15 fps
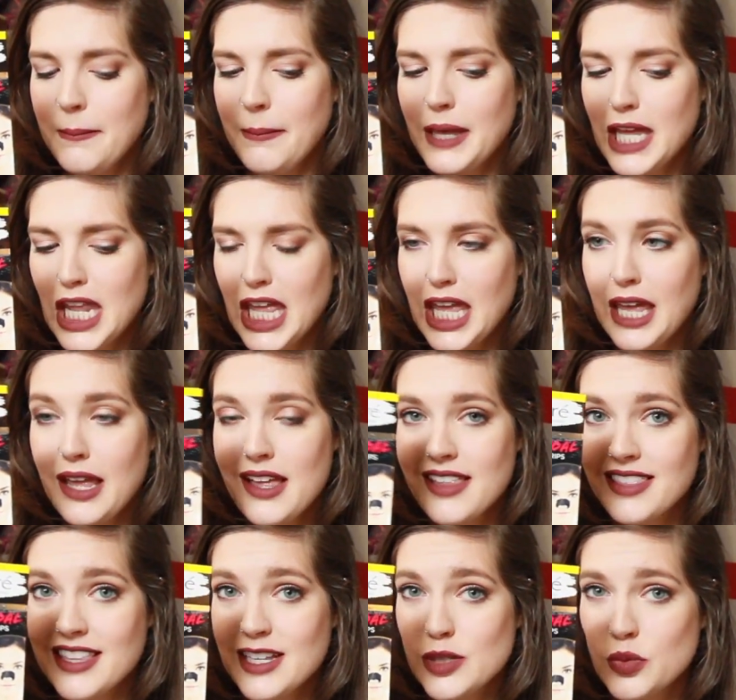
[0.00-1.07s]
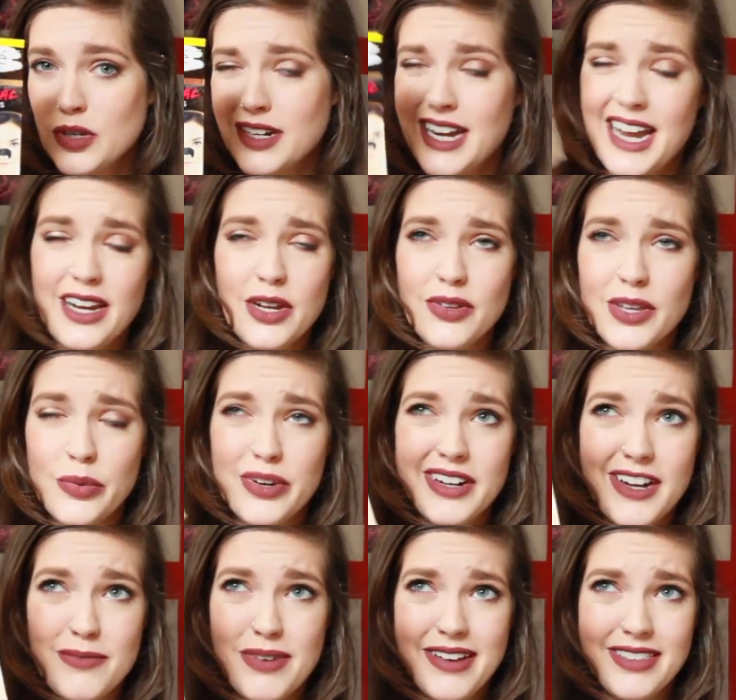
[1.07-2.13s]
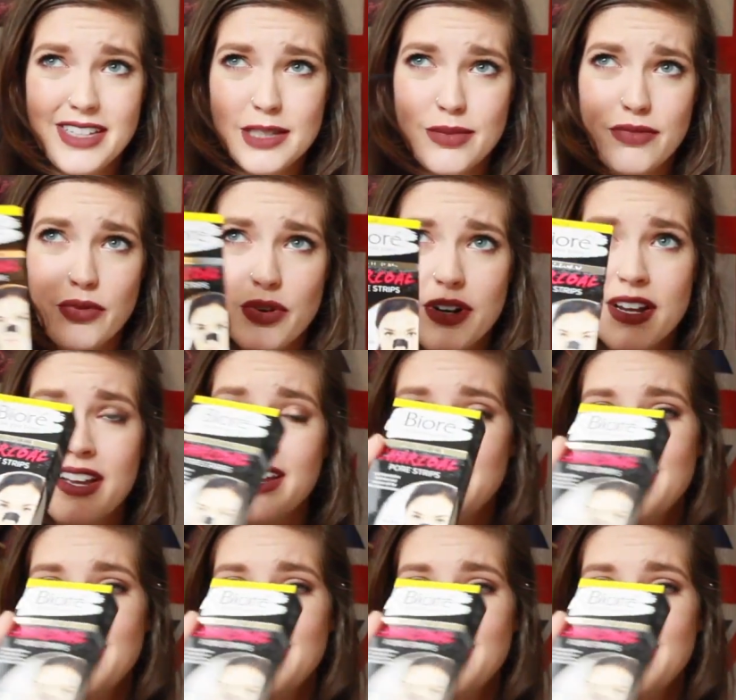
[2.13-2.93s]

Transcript: but these work. I know they work. I've bought these before.